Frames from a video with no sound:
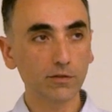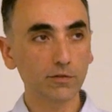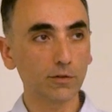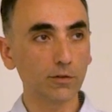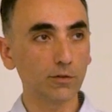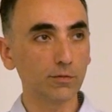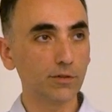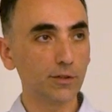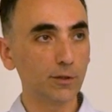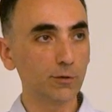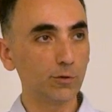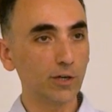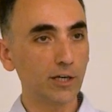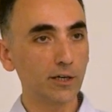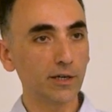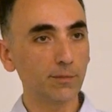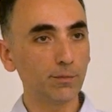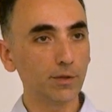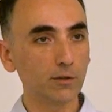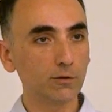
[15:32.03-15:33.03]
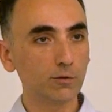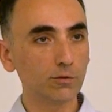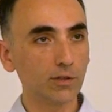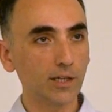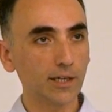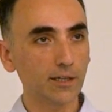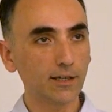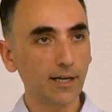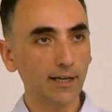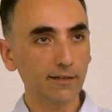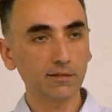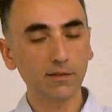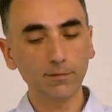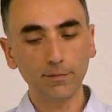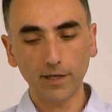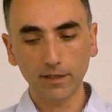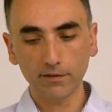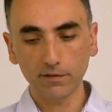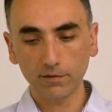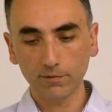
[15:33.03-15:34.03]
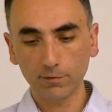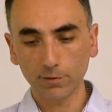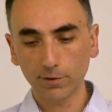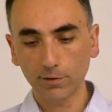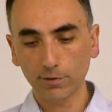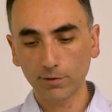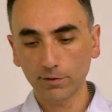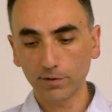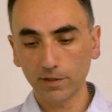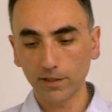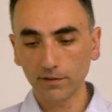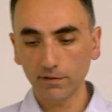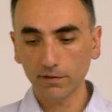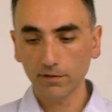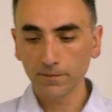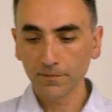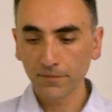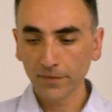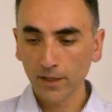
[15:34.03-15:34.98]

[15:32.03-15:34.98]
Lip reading: So you are able to customize it for your own needs.